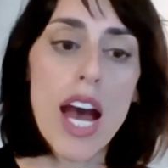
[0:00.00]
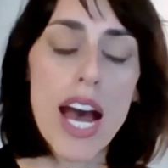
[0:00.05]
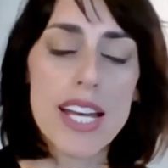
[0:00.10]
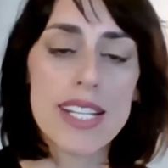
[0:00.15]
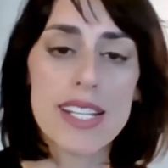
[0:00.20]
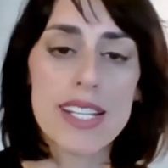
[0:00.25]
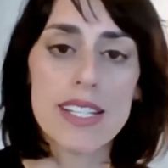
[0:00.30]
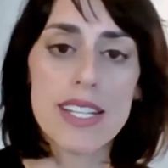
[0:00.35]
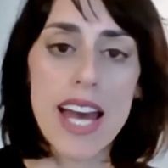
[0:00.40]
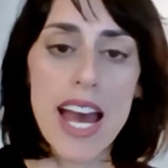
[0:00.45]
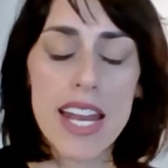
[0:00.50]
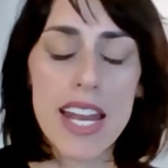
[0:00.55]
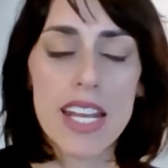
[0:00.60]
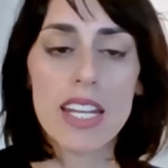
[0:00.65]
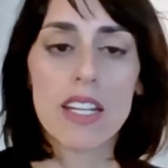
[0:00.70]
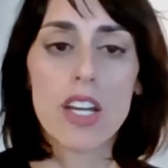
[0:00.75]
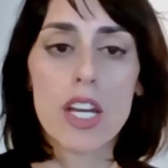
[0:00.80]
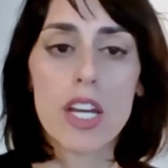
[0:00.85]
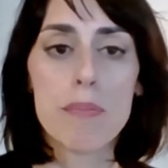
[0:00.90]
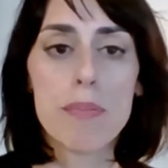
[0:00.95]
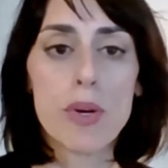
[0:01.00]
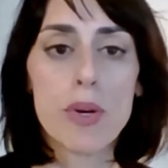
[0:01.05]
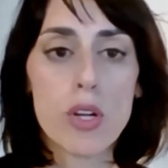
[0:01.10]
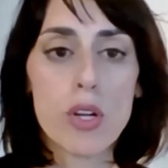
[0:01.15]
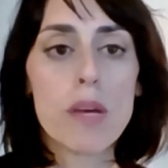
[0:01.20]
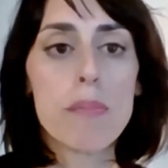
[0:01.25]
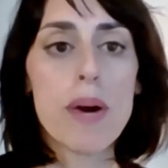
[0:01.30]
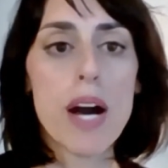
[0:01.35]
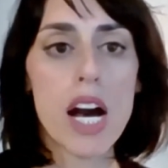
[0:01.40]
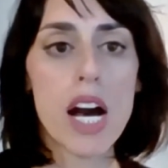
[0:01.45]
as a tenant, can
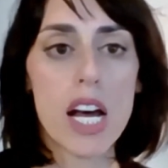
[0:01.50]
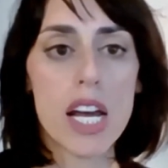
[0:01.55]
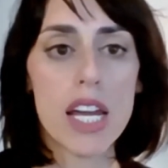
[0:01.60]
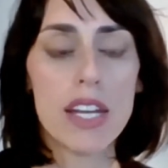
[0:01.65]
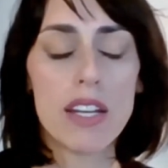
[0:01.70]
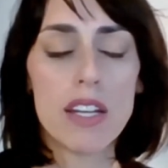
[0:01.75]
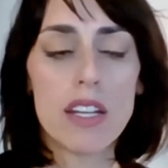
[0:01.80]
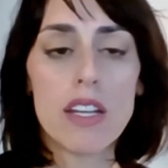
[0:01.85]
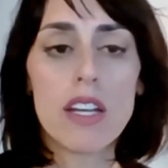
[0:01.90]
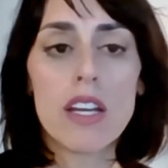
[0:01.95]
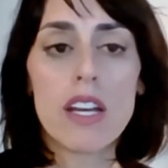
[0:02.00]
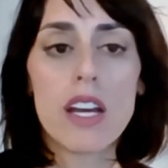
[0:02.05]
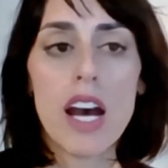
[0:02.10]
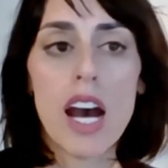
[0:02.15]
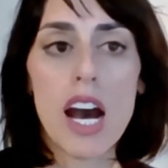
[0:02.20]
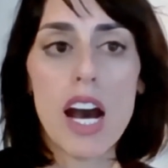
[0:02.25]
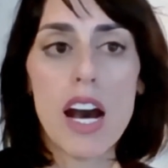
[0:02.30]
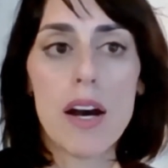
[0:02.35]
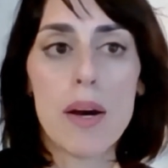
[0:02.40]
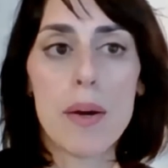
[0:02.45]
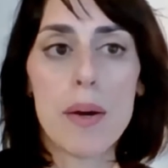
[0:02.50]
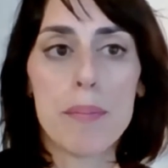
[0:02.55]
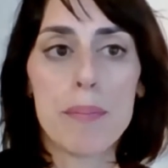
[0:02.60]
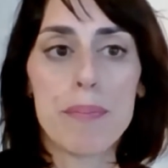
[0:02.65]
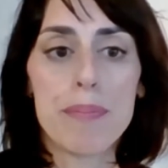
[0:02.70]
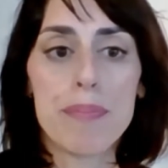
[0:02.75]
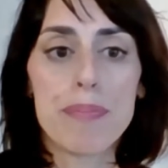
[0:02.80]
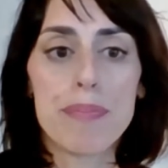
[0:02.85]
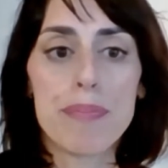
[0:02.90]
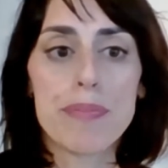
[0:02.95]
pull upon and